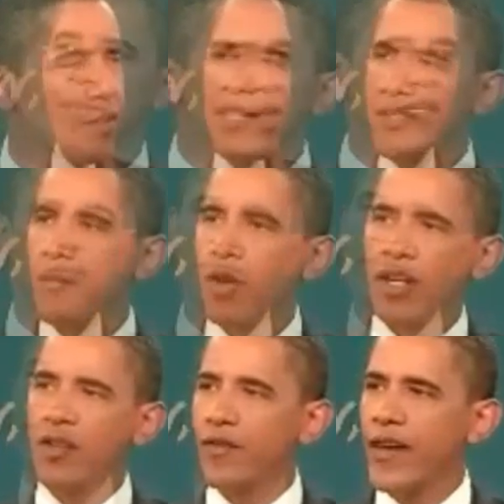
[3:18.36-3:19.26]
that you need. Maybe
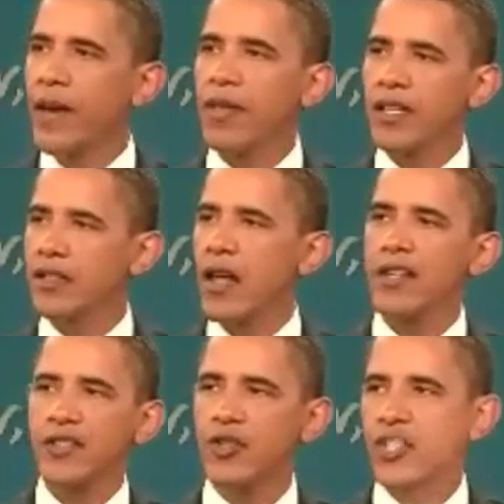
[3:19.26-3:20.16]
someone in your family has
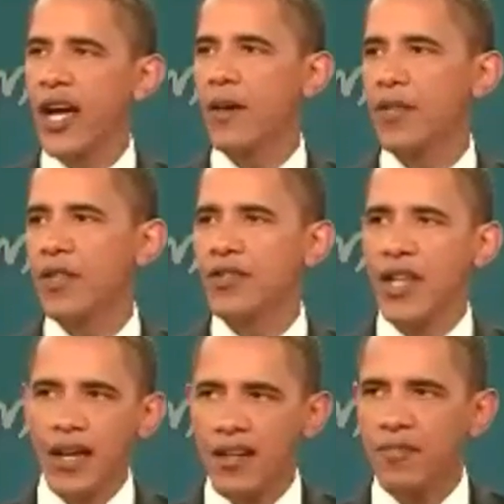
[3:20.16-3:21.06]
lost their job and there's
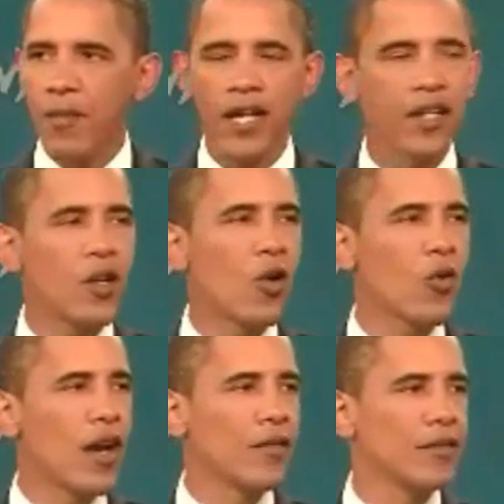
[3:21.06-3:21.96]
not enough money to go
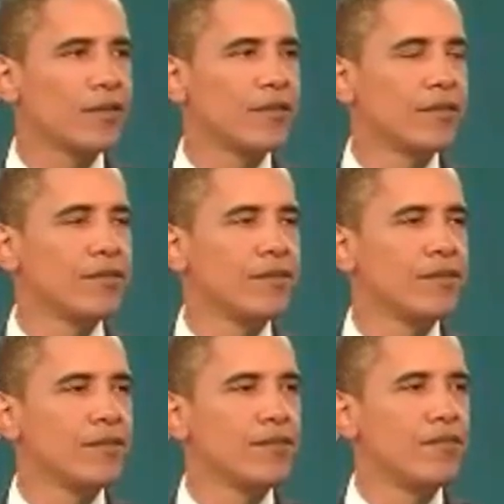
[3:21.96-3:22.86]
around.
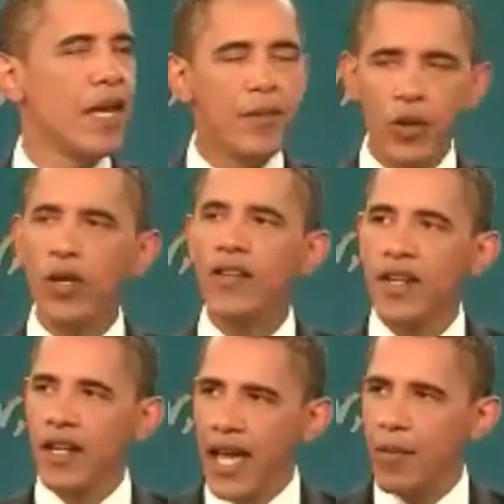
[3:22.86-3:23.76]
Maybe you live in
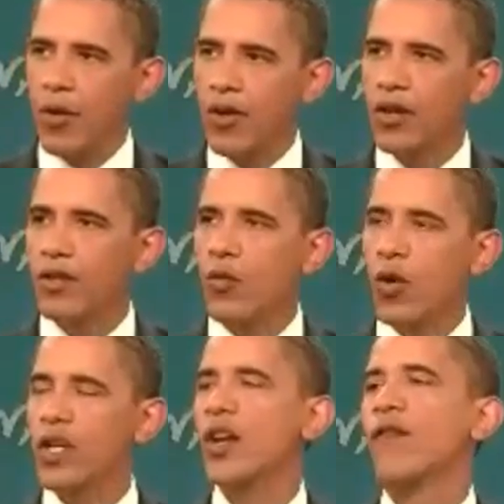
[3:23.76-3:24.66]
a neighborhood
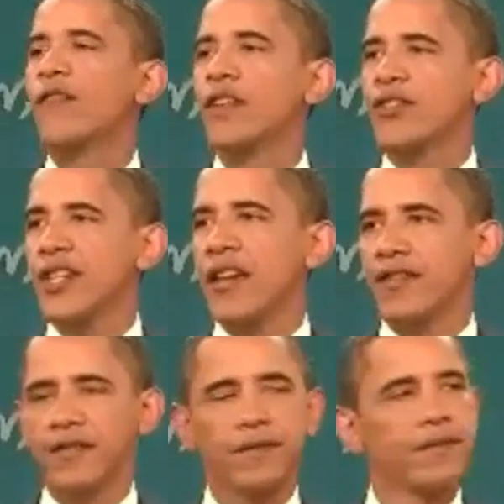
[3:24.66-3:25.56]
where you don't feel safe
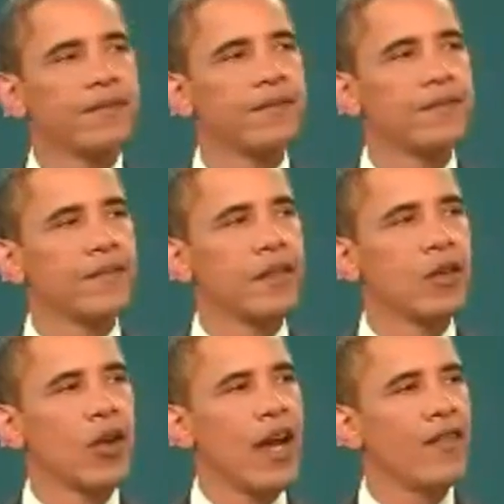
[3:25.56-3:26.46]

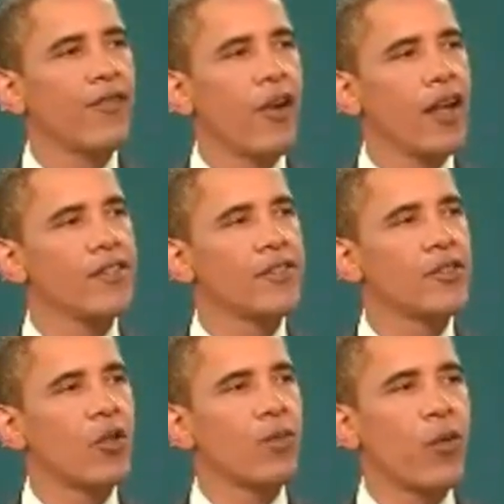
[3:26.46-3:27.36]
or have friends
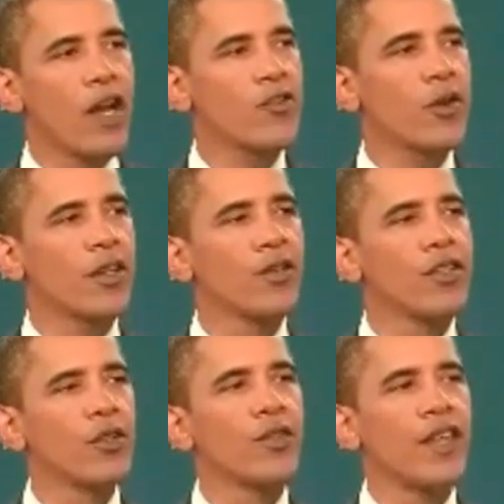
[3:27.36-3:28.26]
who are pressuring you to
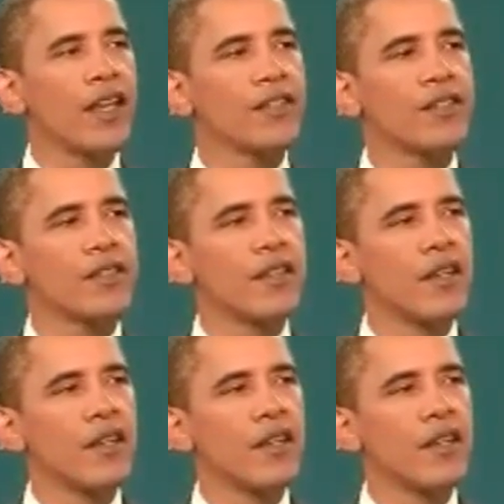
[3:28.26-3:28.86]
do things